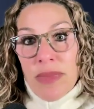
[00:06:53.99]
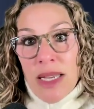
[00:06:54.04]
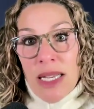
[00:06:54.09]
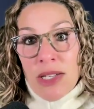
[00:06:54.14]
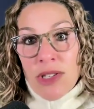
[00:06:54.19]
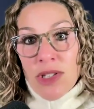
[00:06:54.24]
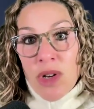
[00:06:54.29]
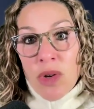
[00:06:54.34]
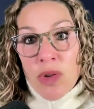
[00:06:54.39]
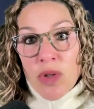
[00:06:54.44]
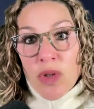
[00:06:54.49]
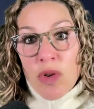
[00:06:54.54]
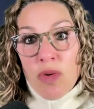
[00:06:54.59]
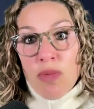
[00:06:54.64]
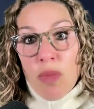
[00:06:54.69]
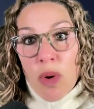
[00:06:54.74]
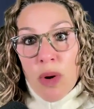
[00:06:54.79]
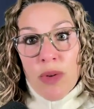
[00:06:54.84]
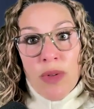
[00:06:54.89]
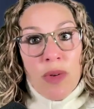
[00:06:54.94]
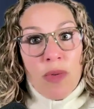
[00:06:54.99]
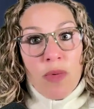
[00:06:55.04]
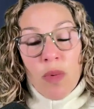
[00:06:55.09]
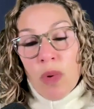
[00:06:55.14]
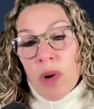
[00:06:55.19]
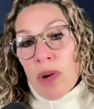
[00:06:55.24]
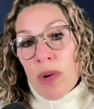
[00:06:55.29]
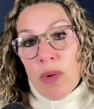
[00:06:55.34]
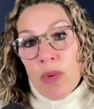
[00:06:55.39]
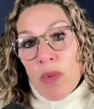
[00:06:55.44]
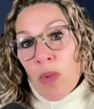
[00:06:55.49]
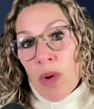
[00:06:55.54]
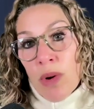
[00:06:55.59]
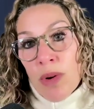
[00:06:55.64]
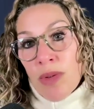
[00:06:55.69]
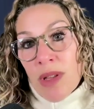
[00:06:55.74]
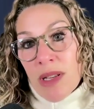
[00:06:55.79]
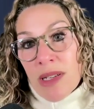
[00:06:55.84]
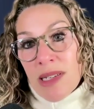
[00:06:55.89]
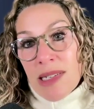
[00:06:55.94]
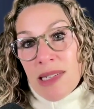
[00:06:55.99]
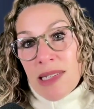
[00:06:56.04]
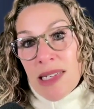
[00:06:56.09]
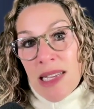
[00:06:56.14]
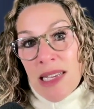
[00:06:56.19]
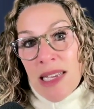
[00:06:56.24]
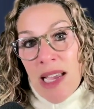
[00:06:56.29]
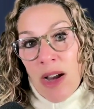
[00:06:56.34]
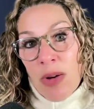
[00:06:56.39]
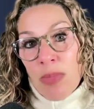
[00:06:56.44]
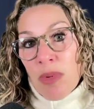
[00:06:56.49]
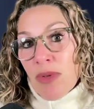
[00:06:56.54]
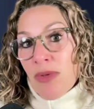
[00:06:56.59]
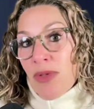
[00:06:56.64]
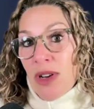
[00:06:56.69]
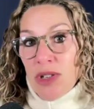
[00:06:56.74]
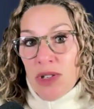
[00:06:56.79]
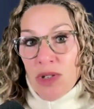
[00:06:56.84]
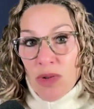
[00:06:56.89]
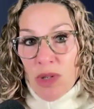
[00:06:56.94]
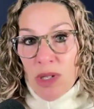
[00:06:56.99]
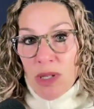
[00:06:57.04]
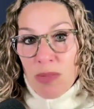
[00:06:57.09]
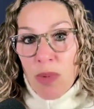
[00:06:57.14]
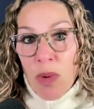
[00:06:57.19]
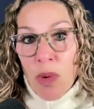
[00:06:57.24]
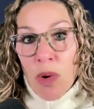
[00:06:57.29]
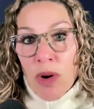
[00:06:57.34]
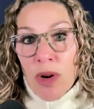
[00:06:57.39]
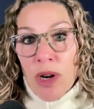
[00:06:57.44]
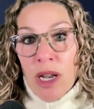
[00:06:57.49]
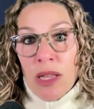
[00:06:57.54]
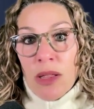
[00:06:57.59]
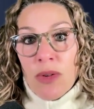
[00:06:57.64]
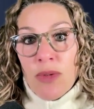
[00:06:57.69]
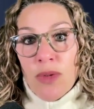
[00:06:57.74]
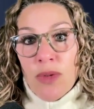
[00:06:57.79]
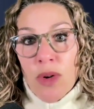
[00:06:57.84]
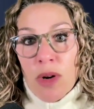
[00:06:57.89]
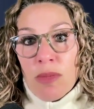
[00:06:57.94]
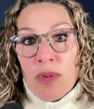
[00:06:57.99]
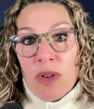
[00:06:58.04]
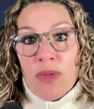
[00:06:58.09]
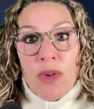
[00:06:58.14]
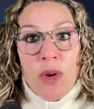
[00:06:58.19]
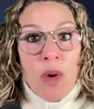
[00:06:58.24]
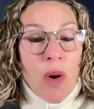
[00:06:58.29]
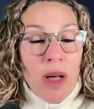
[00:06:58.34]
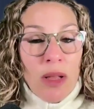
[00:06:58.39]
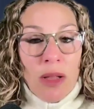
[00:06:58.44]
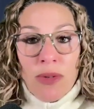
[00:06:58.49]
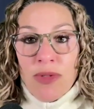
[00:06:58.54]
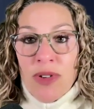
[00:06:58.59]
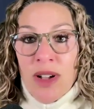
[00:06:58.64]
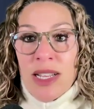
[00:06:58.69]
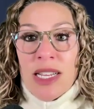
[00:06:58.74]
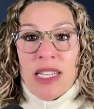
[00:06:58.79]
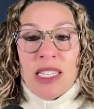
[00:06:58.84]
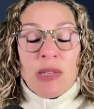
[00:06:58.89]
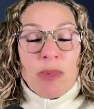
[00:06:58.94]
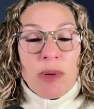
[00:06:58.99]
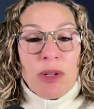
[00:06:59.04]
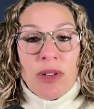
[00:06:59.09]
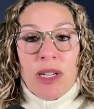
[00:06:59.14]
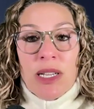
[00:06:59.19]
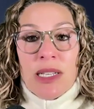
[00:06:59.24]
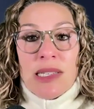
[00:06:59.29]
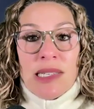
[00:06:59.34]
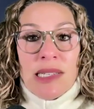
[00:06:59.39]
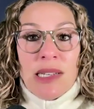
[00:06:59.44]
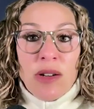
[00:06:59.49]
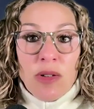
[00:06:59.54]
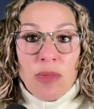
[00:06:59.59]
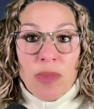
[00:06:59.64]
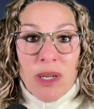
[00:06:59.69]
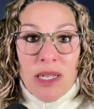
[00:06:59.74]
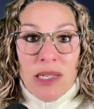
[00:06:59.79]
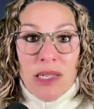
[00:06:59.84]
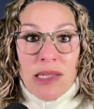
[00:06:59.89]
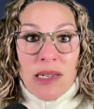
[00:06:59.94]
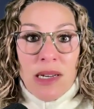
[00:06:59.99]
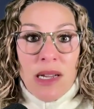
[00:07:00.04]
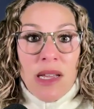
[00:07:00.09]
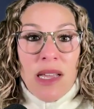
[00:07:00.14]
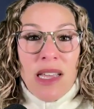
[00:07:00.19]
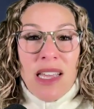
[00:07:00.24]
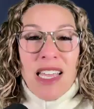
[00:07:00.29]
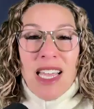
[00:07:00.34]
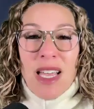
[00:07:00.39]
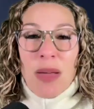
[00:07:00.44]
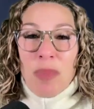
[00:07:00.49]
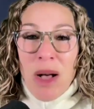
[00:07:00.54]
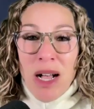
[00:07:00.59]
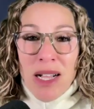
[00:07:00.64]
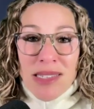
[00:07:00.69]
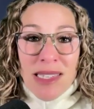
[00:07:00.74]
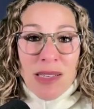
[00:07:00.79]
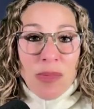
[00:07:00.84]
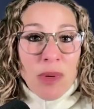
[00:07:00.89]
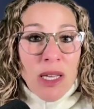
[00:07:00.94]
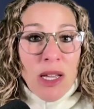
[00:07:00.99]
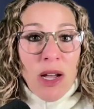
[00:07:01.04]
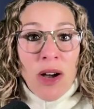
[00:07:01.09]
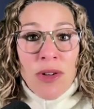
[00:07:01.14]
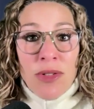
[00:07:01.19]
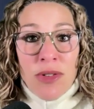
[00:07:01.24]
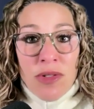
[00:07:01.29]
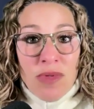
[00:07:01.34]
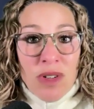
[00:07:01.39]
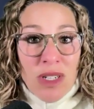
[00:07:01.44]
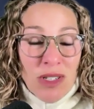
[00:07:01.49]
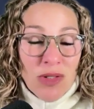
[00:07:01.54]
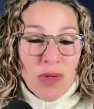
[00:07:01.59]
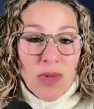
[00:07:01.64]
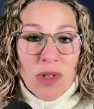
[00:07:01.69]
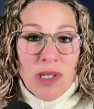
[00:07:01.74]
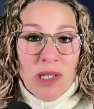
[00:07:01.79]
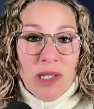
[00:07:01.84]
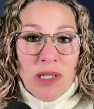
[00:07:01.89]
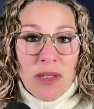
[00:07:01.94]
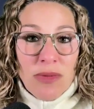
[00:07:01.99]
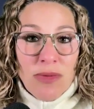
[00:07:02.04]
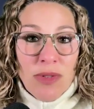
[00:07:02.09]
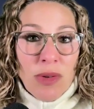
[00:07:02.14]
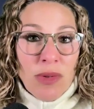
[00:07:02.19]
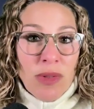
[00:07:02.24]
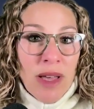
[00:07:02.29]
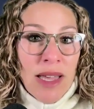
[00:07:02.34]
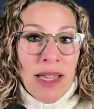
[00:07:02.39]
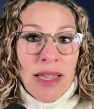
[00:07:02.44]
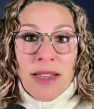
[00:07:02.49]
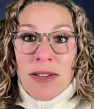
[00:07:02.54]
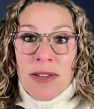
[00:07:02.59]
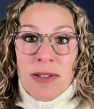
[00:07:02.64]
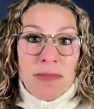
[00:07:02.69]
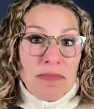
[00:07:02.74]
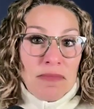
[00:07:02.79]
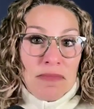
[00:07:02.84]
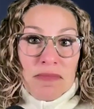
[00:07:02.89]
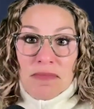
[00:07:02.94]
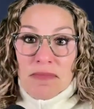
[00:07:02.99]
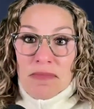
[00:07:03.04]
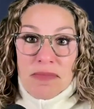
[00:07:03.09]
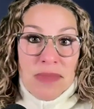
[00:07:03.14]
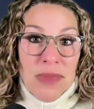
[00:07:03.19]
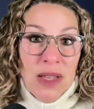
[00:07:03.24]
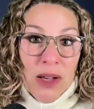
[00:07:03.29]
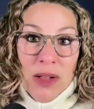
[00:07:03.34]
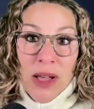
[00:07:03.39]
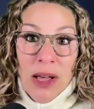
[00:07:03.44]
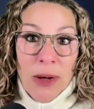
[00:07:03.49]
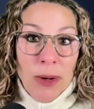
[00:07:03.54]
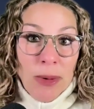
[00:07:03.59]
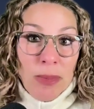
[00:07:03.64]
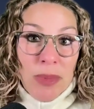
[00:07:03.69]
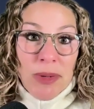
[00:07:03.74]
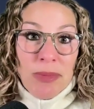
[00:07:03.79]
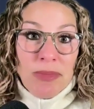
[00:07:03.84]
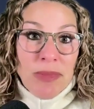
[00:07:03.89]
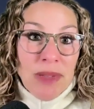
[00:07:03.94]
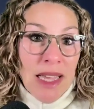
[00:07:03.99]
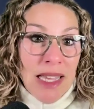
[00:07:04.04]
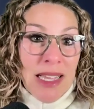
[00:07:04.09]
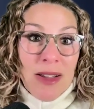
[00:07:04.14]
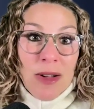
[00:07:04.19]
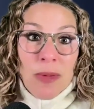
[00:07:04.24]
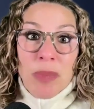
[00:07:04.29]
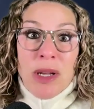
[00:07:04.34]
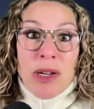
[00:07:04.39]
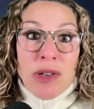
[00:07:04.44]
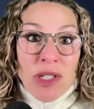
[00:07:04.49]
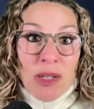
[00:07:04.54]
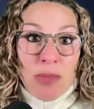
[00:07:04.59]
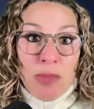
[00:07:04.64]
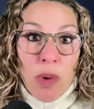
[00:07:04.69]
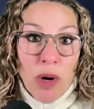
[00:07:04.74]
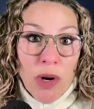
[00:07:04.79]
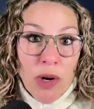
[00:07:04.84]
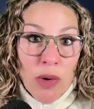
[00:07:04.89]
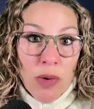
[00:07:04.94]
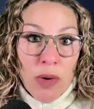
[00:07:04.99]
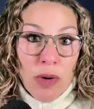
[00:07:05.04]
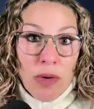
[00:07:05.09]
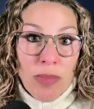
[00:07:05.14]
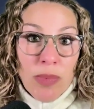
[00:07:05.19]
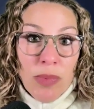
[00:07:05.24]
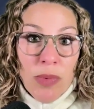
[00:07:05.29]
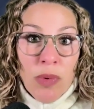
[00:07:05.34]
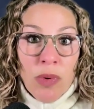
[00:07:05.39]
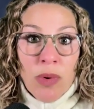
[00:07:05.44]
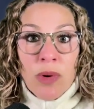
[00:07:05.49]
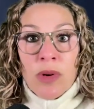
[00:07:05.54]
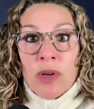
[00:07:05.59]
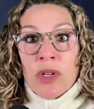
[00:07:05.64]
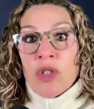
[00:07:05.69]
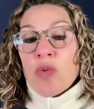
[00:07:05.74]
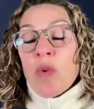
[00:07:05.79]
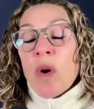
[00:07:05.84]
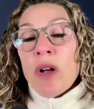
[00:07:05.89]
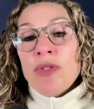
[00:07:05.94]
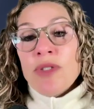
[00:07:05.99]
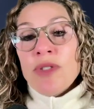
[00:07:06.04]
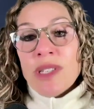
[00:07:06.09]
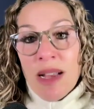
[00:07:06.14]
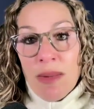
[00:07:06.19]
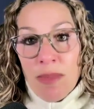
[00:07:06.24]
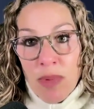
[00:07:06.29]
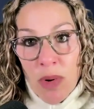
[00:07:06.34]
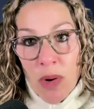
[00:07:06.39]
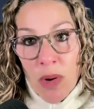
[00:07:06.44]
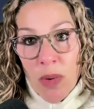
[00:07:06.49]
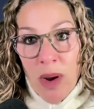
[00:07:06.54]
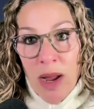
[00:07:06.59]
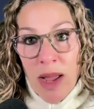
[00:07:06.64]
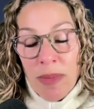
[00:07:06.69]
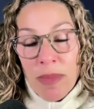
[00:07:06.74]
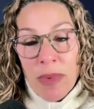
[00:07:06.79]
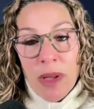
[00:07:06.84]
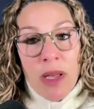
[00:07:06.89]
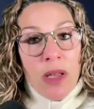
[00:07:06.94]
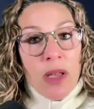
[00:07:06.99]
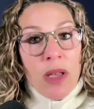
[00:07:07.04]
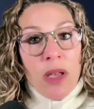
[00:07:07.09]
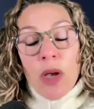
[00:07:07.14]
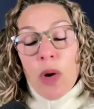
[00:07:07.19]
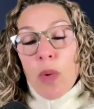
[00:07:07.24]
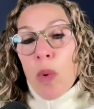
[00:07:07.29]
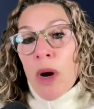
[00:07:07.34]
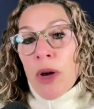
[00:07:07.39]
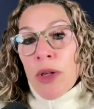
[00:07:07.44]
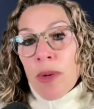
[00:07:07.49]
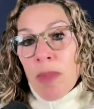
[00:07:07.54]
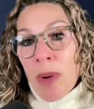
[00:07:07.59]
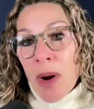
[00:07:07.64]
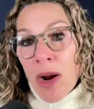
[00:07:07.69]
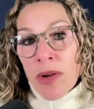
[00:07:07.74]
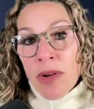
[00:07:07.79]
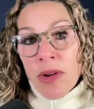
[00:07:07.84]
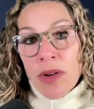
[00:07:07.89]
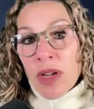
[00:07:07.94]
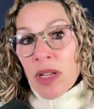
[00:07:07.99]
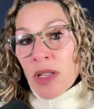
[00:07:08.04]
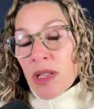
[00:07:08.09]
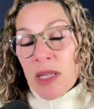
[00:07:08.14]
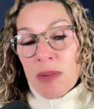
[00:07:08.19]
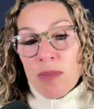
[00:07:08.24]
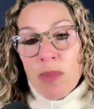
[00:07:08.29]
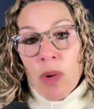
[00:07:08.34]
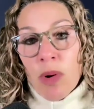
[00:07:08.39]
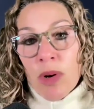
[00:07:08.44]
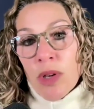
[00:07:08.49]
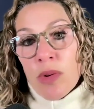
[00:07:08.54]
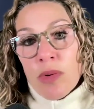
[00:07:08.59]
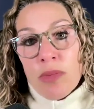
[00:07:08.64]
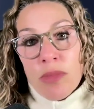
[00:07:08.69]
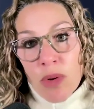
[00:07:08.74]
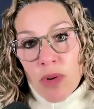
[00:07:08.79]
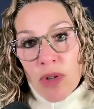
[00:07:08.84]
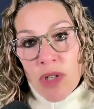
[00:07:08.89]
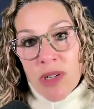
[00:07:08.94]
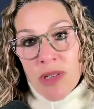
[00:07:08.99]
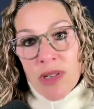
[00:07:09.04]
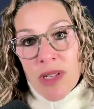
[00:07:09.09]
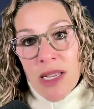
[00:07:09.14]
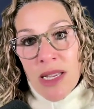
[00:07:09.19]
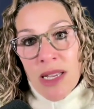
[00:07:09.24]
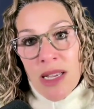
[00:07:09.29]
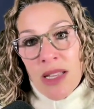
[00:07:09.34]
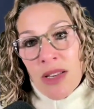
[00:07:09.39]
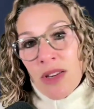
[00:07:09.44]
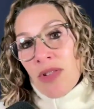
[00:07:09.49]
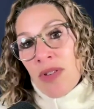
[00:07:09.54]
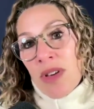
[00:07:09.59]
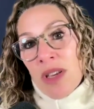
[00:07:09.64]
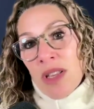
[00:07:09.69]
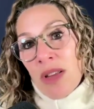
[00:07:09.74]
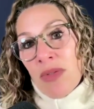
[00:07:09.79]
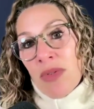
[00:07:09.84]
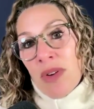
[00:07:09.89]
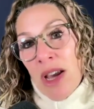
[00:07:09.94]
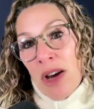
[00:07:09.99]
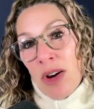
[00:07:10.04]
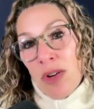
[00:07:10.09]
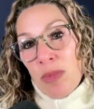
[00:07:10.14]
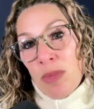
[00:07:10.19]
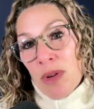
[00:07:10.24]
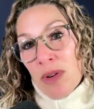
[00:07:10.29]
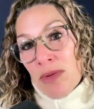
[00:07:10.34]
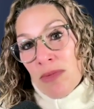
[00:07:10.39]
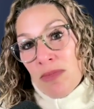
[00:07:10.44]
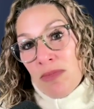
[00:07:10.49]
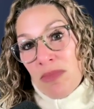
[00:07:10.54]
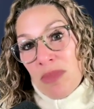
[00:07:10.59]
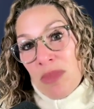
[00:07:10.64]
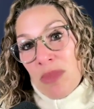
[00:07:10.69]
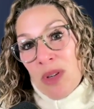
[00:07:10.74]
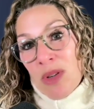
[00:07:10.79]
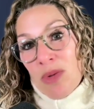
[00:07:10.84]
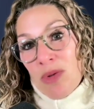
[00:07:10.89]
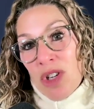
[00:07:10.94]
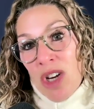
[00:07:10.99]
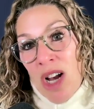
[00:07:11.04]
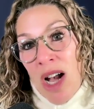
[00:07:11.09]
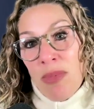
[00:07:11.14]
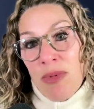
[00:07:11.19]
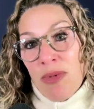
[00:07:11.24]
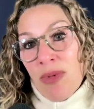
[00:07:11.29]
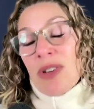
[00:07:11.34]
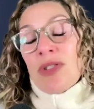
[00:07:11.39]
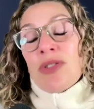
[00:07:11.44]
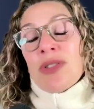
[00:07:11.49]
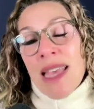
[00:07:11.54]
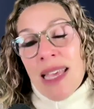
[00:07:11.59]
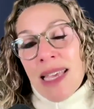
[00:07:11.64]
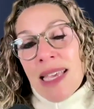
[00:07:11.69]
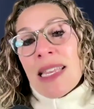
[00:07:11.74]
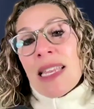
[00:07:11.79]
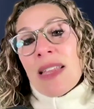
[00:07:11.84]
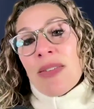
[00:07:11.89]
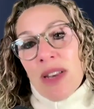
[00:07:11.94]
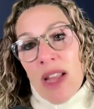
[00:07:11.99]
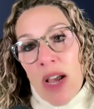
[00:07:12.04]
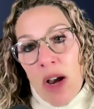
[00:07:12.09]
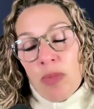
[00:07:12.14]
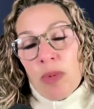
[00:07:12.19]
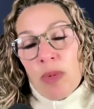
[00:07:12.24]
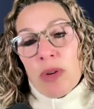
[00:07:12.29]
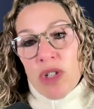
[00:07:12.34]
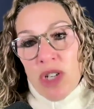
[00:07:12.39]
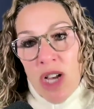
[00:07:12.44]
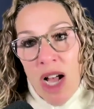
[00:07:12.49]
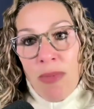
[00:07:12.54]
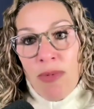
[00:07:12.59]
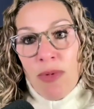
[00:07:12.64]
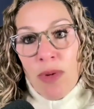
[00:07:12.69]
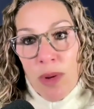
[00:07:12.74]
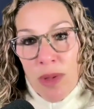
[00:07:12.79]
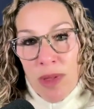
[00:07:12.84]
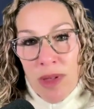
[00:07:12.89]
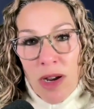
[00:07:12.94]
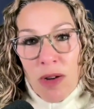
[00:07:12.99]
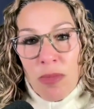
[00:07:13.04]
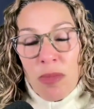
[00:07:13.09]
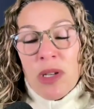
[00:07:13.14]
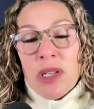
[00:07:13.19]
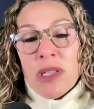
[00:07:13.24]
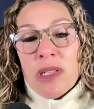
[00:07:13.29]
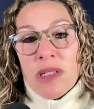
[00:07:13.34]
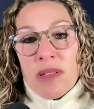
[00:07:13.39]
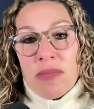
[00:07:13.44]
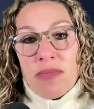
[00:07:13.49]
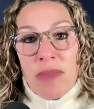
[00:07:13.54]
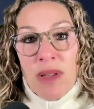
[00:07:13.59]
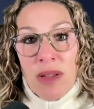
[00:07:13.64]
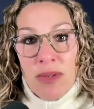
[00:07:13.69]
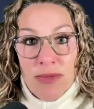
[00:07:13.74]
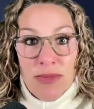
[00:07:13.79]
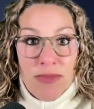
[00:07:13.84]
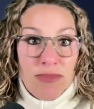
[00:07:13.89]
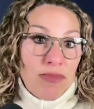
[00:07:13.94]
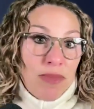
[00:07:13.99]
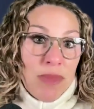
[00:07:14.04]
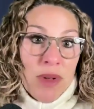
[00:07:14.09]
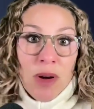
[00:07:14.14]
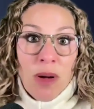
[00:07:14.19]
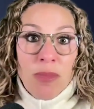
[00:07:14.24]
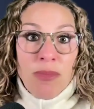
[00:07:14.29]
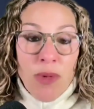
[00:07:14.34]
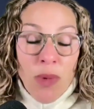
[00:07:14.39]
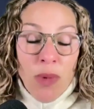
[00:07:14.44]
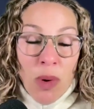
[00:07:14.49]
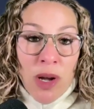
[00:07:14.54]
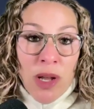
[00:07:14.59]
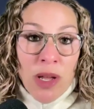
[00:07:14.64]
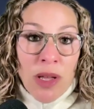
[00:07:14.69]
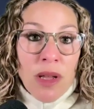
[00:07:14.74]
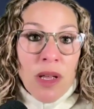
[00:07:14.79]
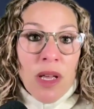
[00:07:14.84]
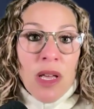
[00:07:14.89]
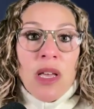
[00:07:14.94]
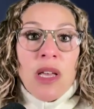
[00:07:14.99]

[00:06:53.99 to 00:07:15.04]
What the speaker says: It's also more than worth it to seek out professional support in the form of a qualified, experienced therapist and possibly other resources if you like, they'll help, like a peer support group or a 12-step program. While a partner can support you emotionally and you can even help you shop, they can even help you shop for a therapist if they're up for it.